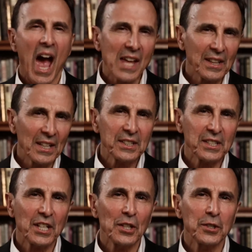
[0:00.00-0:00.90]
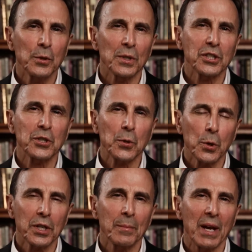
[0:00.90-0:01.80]
I'd like to tell you a
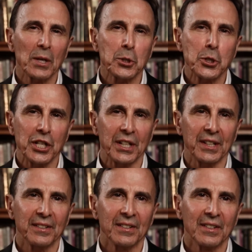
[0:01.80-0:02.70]
story about Gene.